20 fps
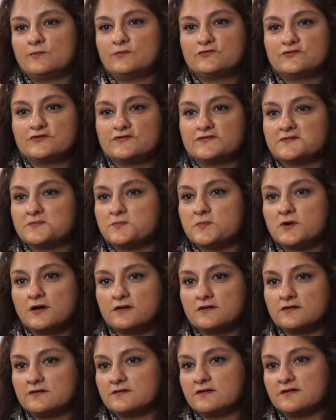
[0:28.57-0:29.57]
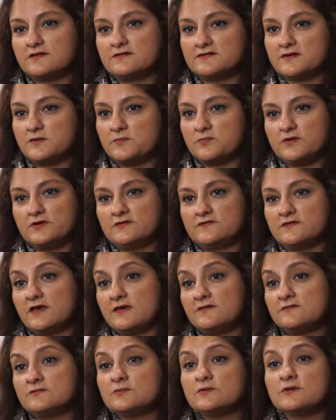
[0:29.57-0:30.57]
just the modern contemporary
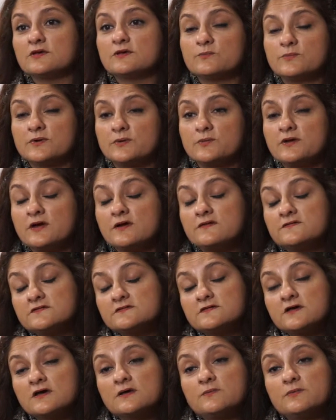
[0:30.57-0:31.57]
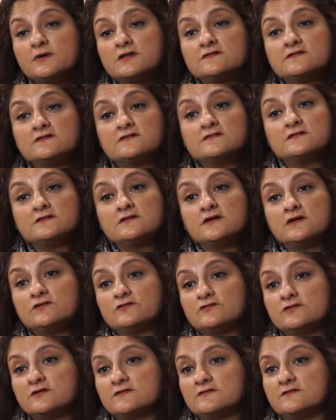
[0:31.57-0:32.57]
times, but we also talk about
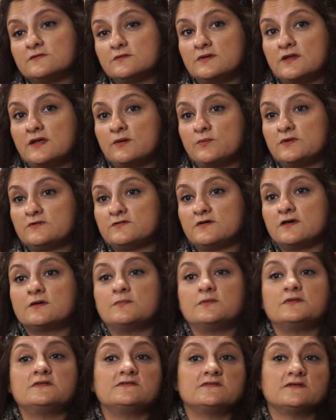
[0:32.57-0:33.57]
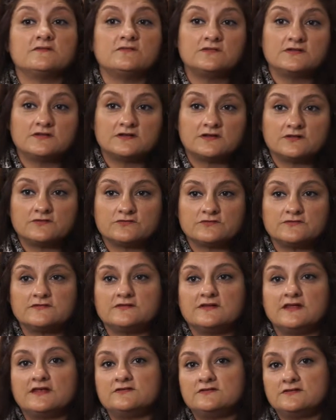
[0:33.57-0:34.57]
1600s, and we talk about the 1700s
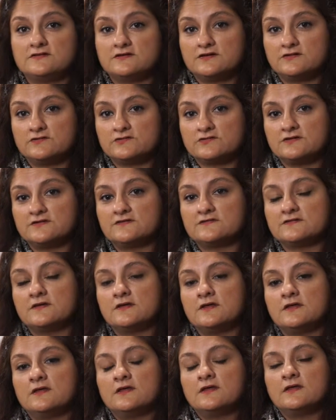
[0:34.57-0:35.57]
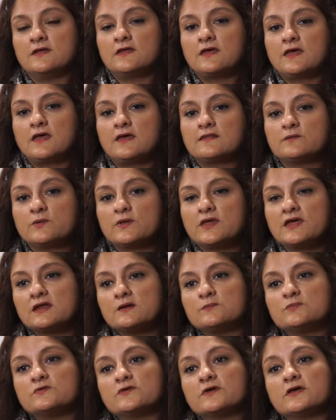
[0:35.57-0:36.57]
and 1800s. And then we end
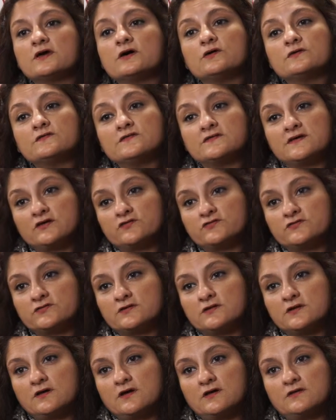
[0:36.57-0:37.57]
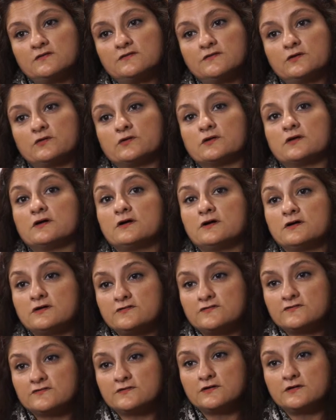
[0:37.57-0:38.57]
up doing a whole section on Theodor
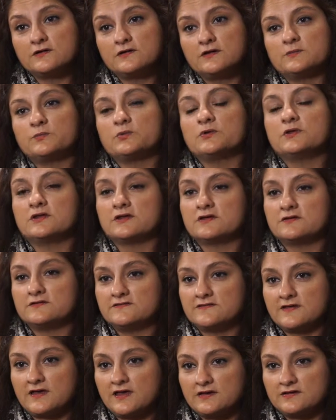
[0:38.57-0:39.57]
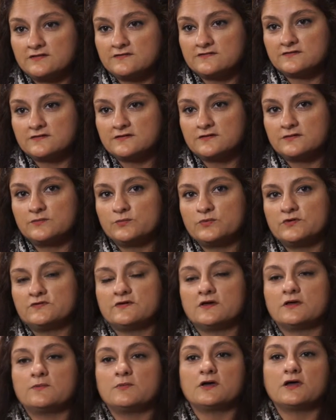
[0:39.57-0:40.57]
Herzl and political Zionism. We
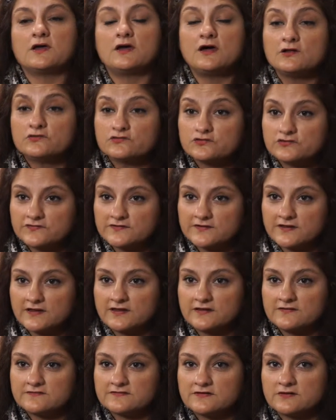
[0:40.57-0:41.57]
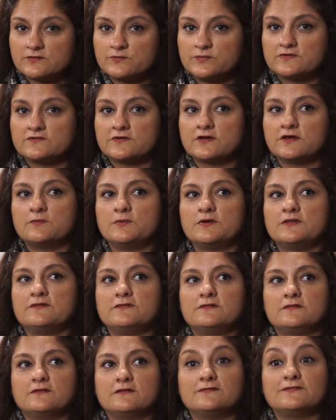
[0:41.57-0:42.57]
talk about cultural Zionism. We talk about
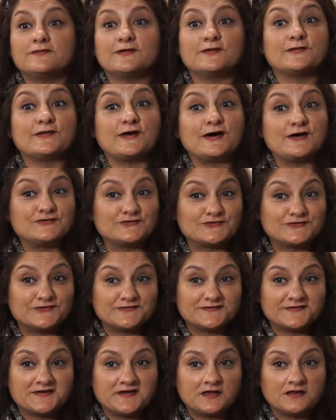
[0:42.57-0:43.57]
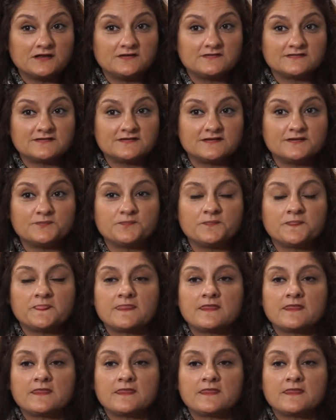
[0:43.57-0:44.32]
theological Zionism.